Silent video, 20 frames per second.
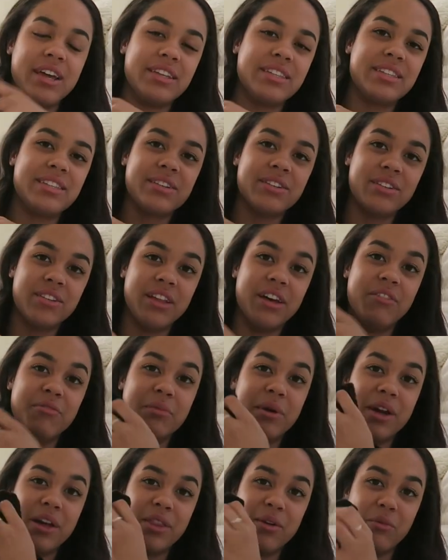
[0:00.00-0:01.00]
I still love
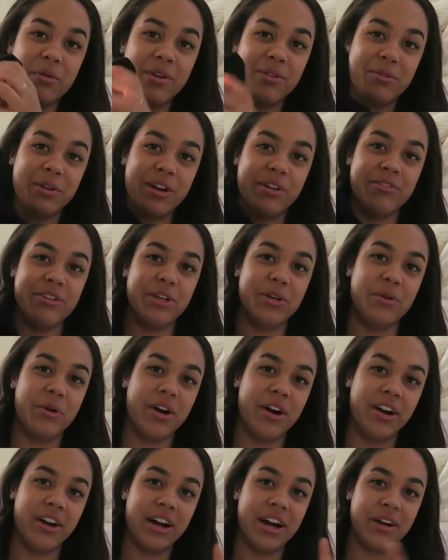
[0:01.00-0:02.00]
my other one wherever you
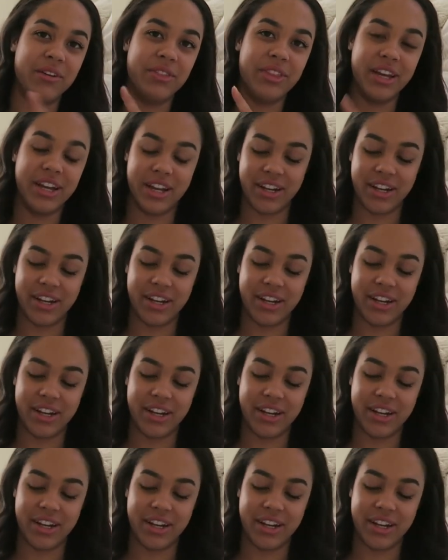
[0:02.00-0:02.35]
are out